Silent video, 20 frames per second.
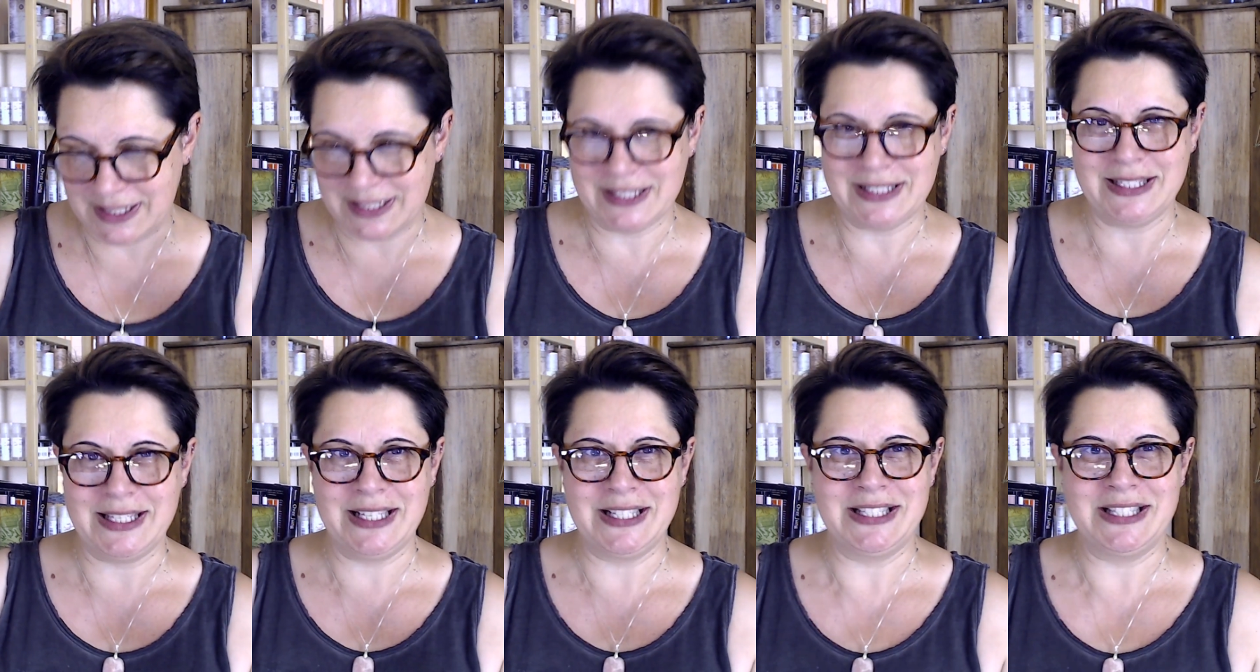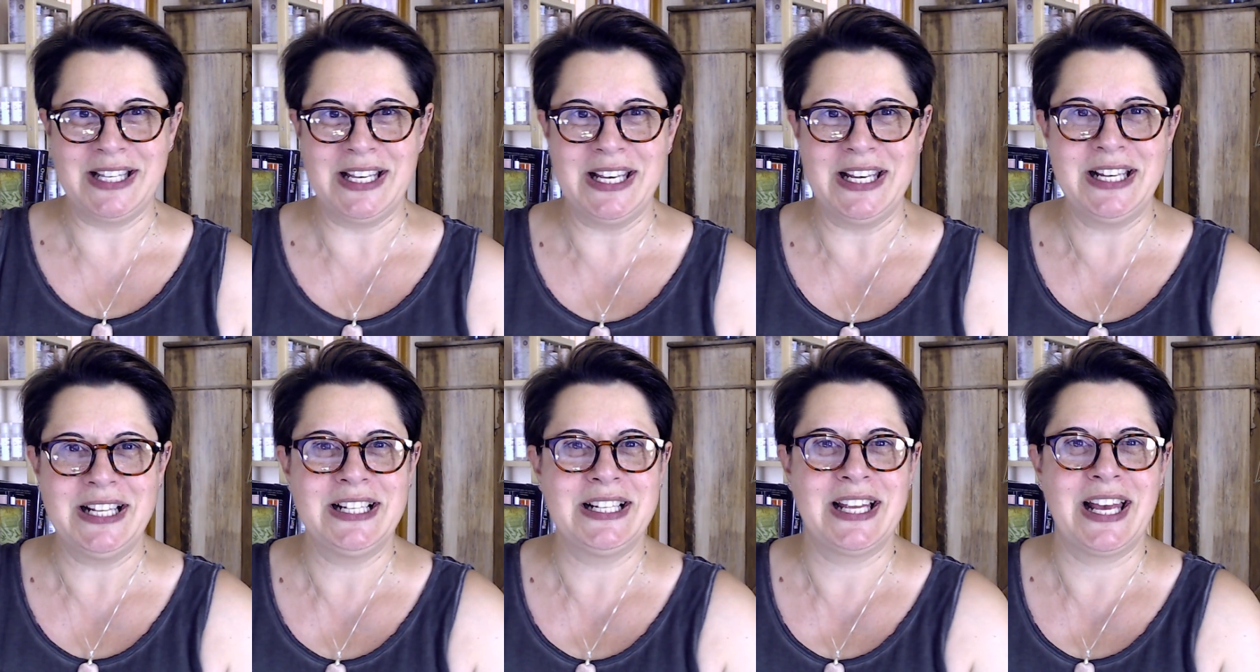
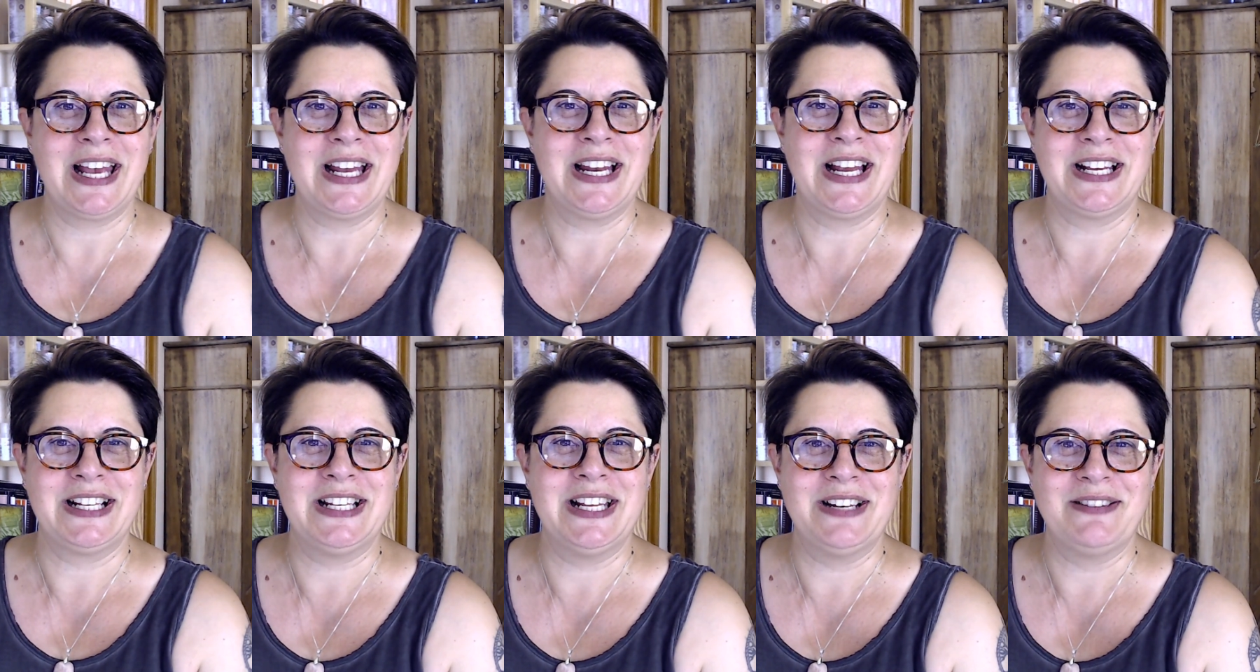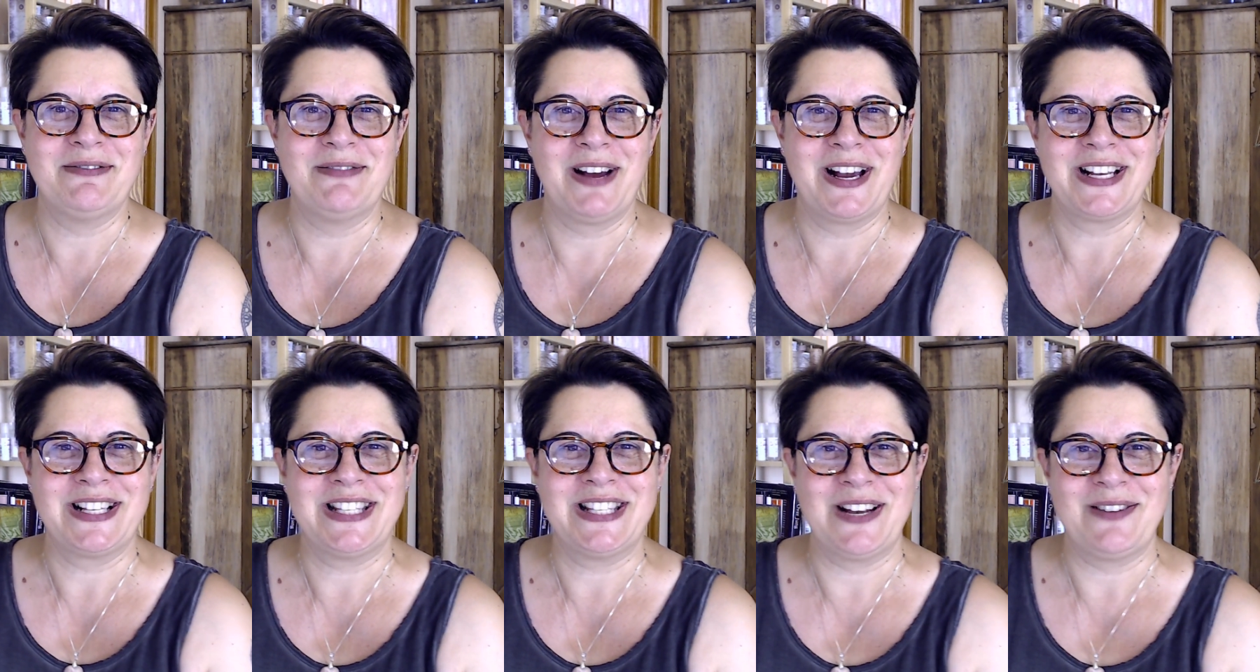16th, and I didn't
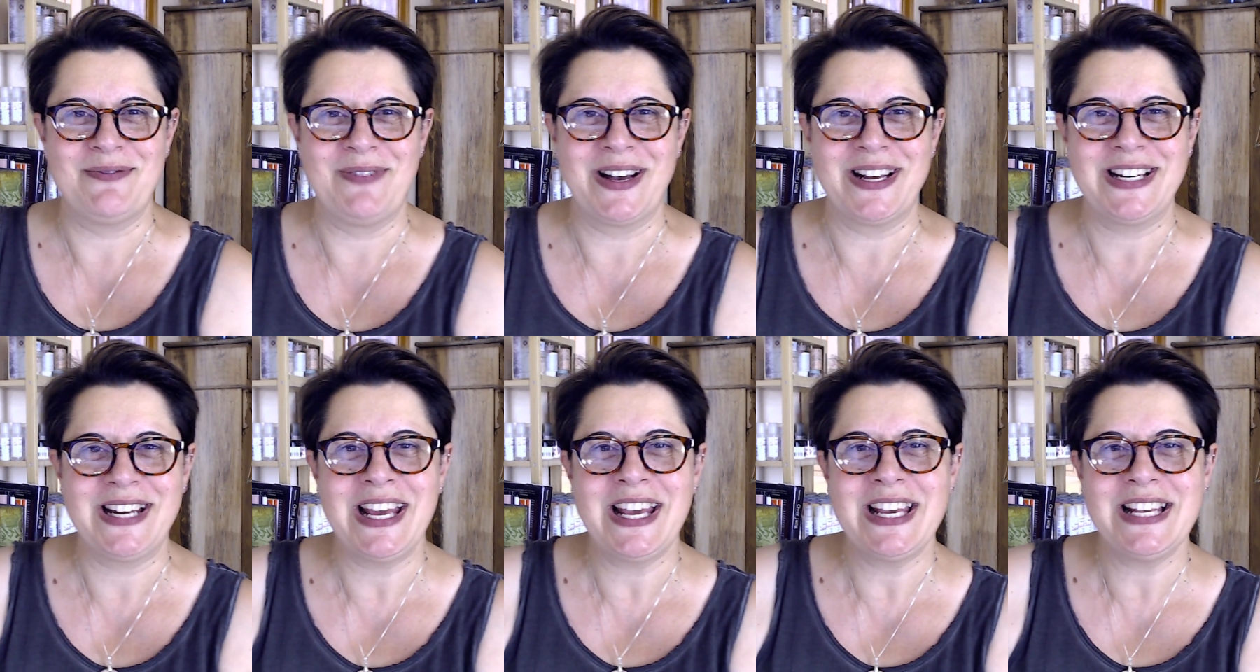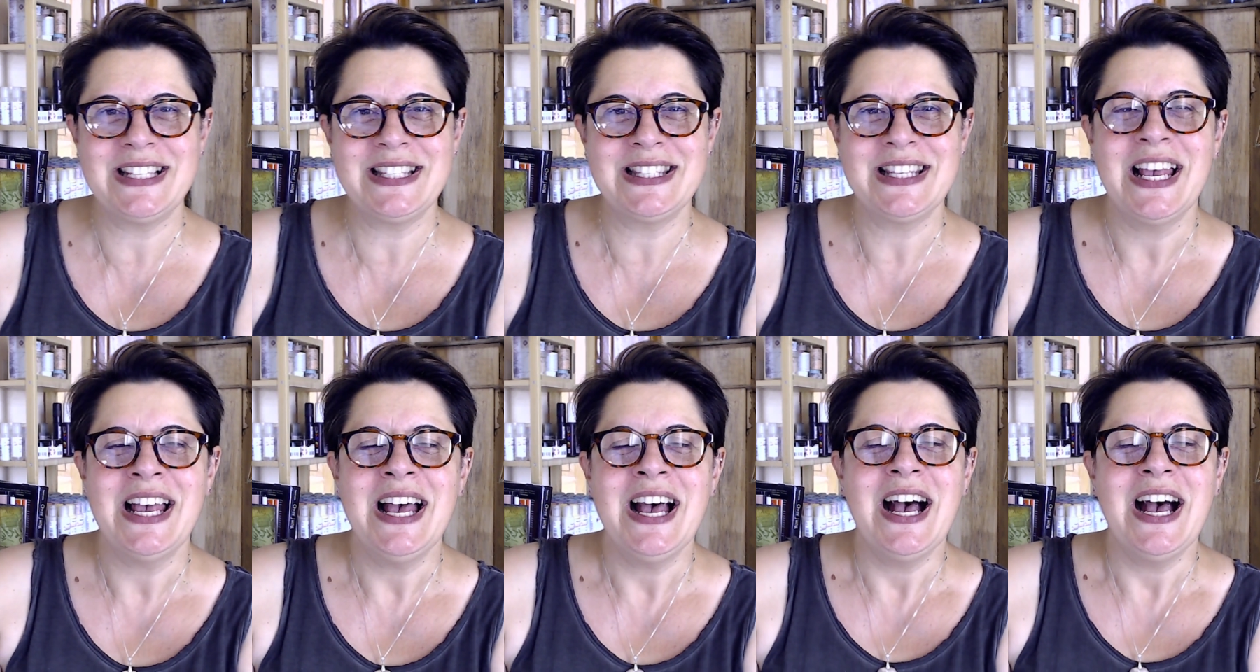write down my dates.